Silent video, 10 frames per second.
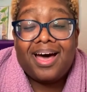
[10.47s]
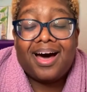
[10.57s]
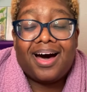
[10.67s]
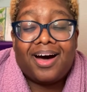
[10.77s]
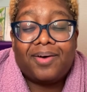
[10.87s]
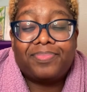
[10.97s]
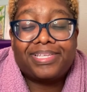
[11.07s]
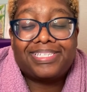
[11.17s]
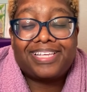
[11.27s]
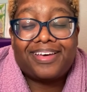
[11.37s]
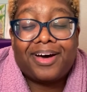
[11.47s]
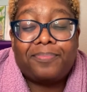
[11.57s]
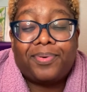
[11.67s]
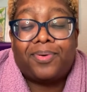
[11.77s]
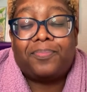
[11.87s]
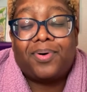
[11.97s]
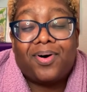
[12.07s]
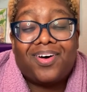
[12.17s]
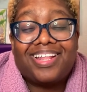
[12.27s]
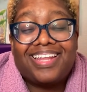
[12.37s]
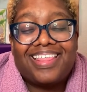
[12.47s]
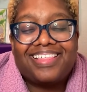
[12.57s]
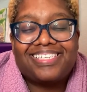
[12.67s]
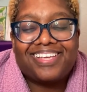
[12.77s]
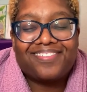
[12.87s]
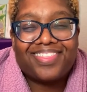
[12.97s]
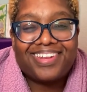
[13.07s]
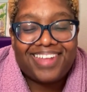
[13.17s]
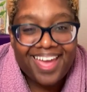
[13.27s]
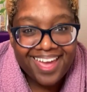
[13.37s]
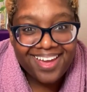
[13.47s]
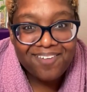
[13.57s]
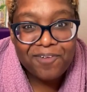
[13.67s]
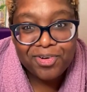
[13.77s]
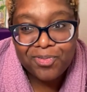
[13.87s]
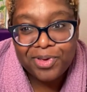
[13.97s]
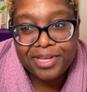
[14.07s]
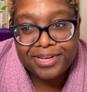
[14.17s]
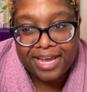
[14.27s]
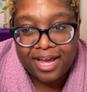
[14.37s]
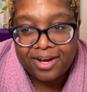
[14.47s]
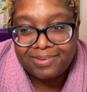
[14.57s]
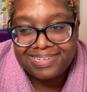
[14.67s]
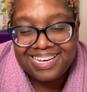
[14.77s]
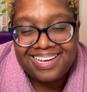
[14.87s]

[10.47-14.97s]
um, the set up upon the seventh day, one week down.